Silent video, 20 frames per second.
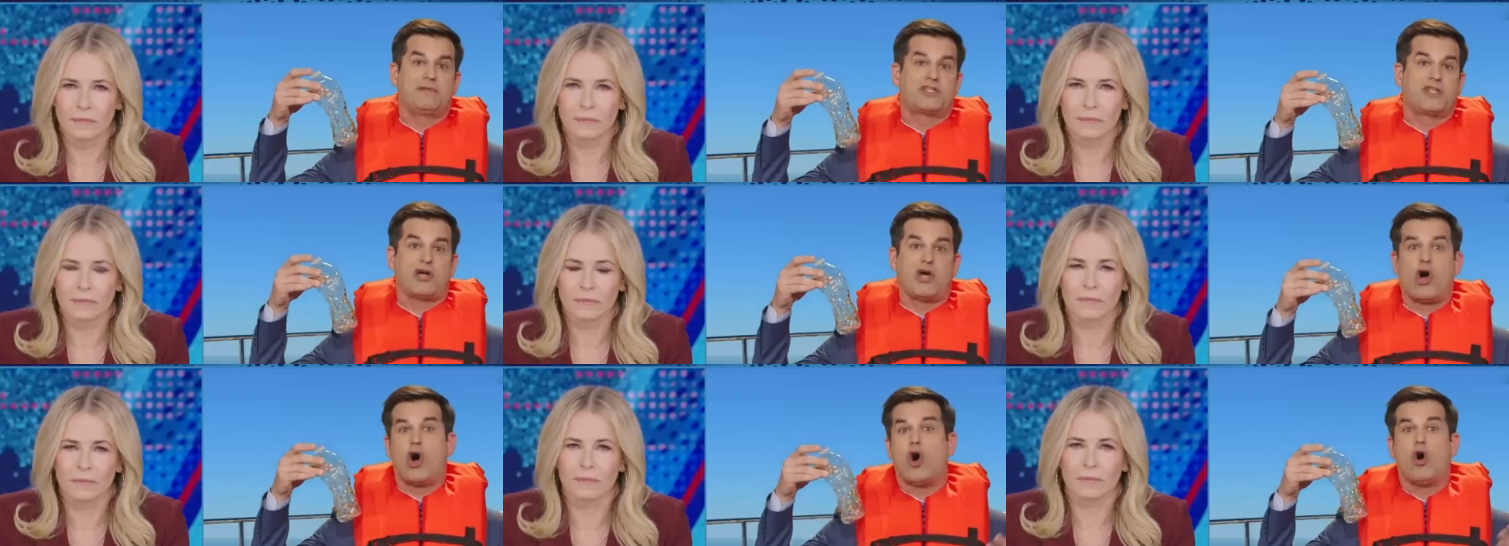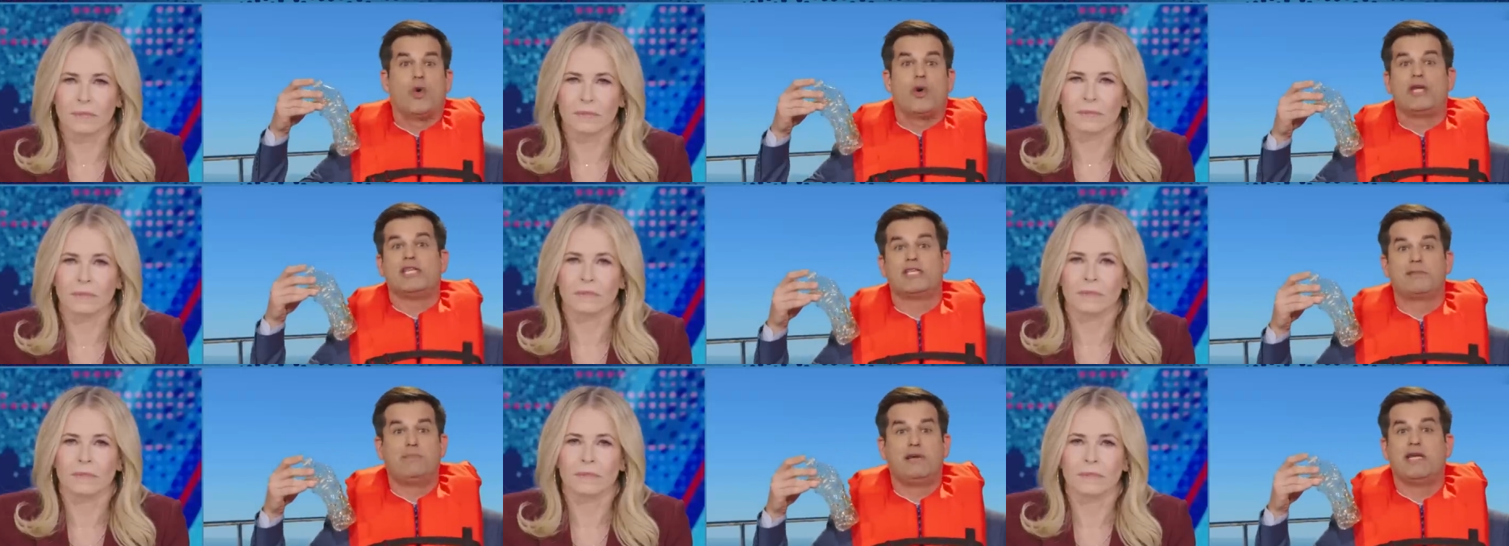Speaker 1: to
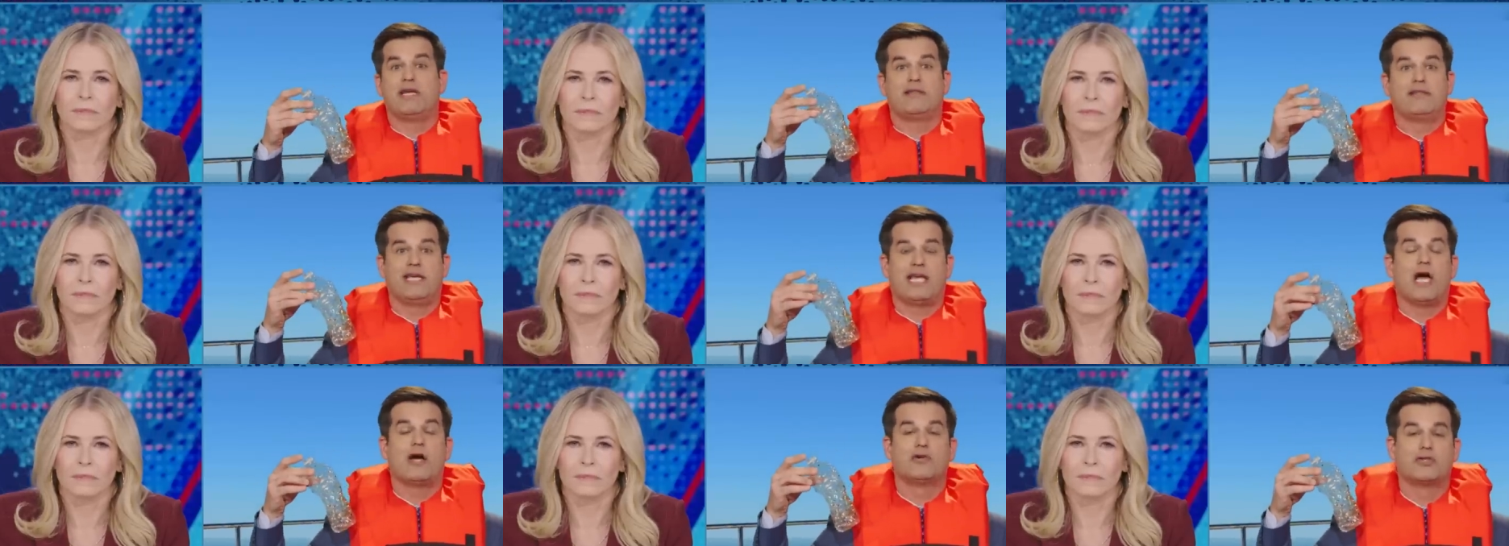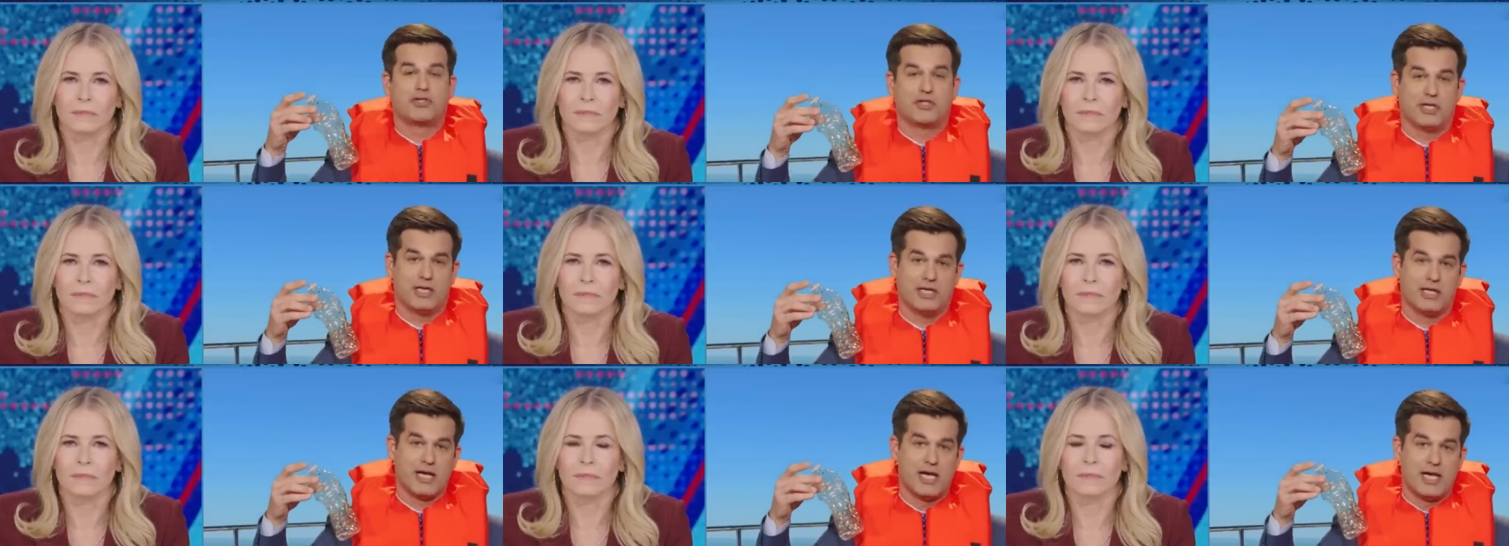always be in the ocean.
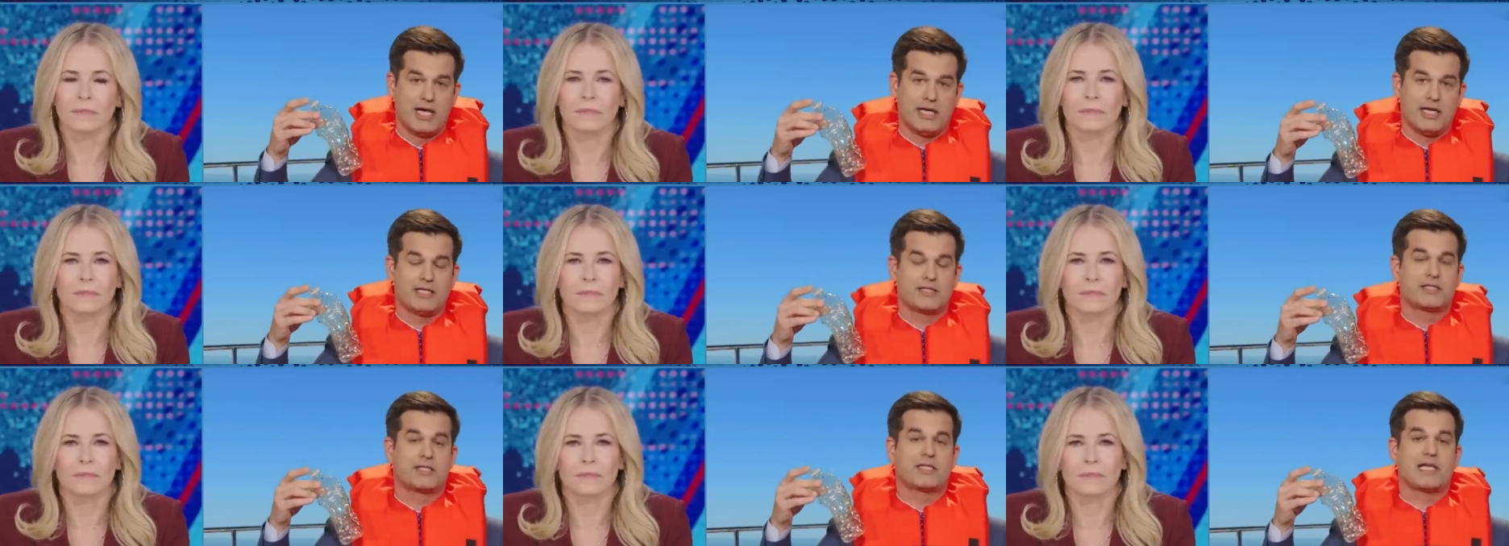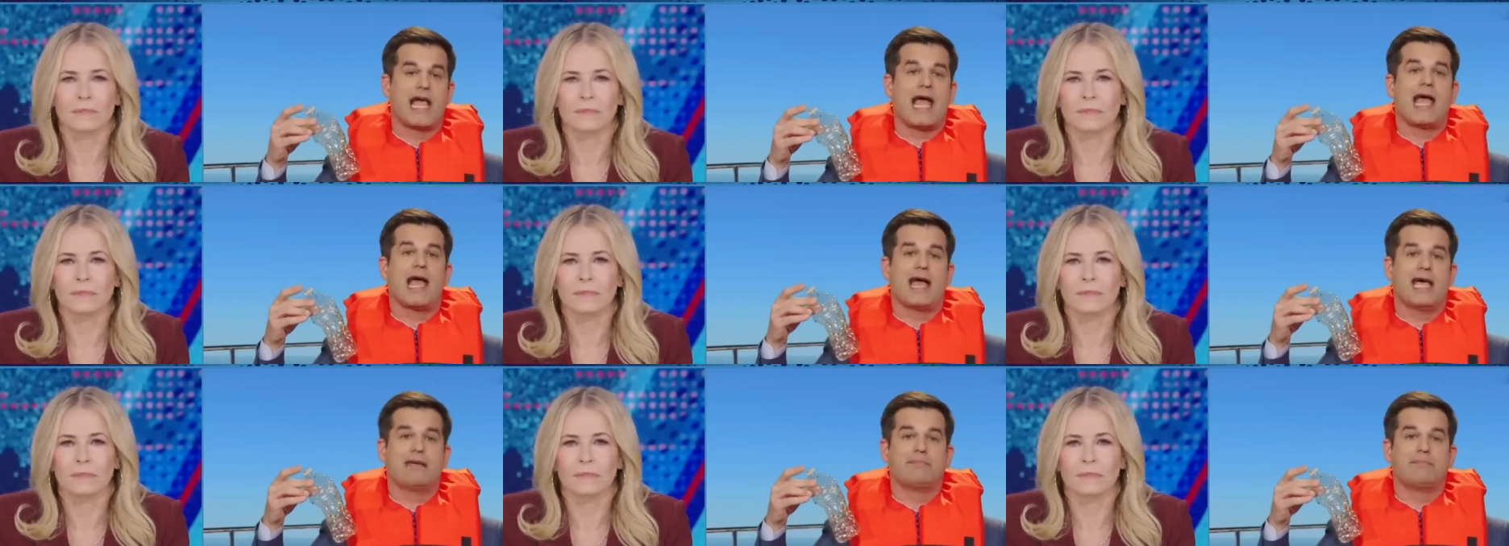It's sad,